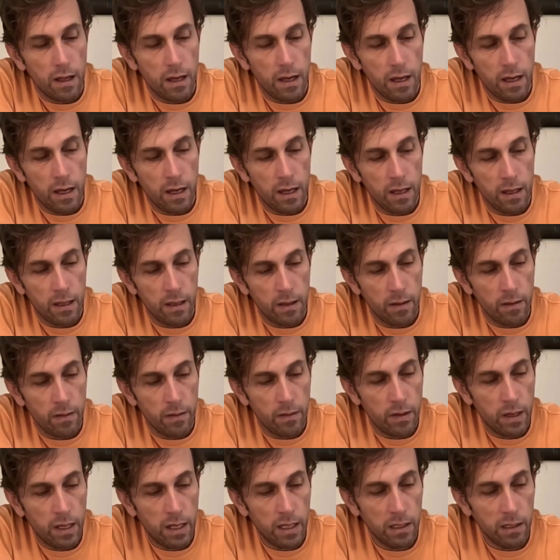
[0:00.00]
and
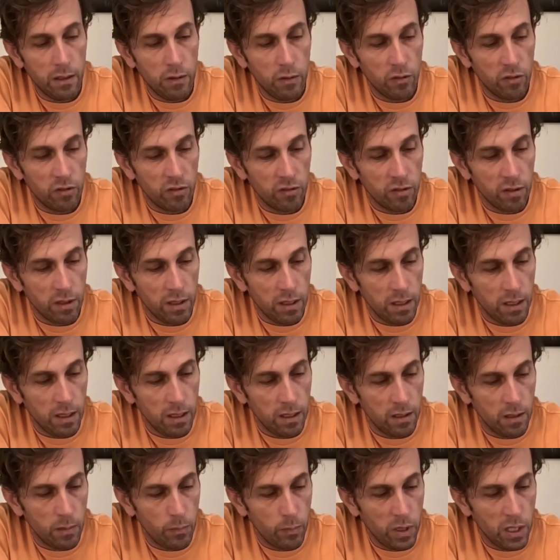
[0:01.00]
then you see
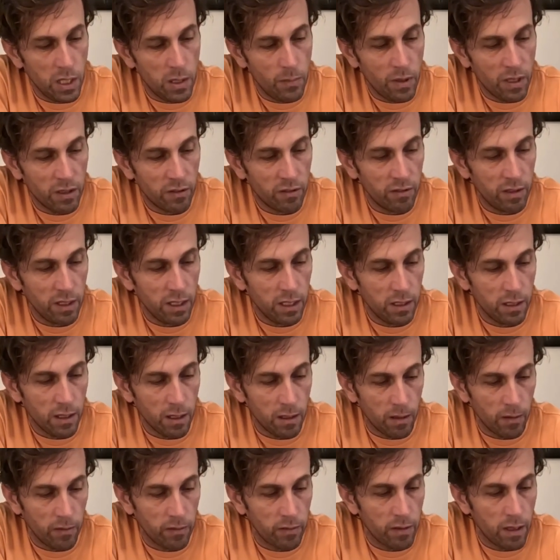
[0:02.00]
the BMS
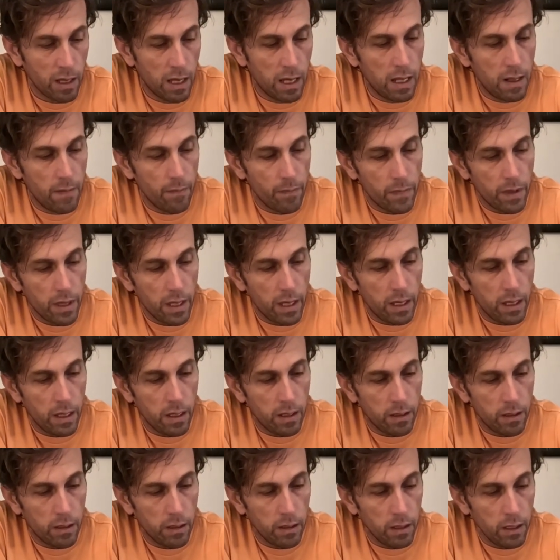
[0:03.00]
details.
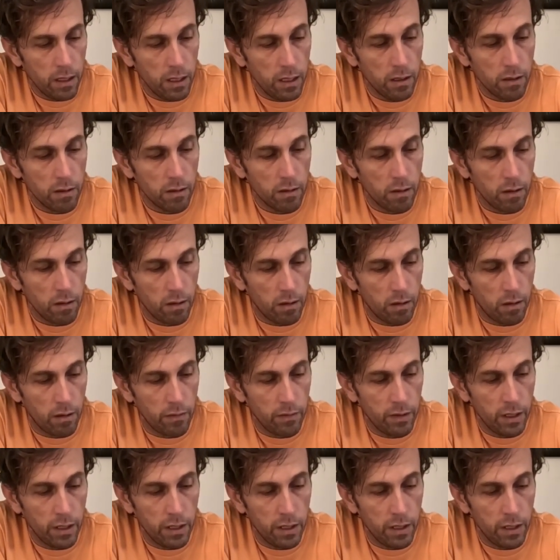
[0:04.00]
And here on the